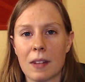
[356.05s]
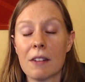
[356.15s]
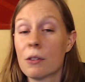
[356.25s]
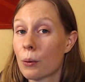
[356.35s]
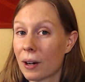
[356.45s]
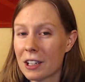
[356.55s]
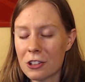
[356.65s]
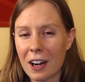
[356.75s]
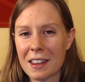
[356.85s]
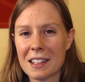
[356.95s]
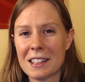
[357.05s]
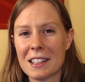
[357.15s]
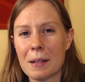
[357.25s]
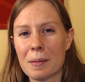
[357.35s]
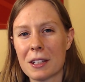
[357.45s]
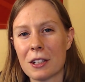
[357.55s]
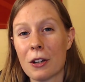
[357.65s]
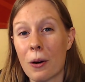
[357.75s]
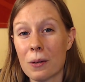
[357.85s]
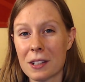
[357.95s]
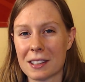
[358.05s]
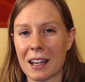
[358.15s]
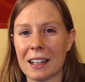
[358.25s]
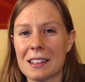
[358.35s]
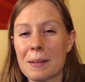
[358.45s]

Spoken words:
If you want to try these tips in your own designs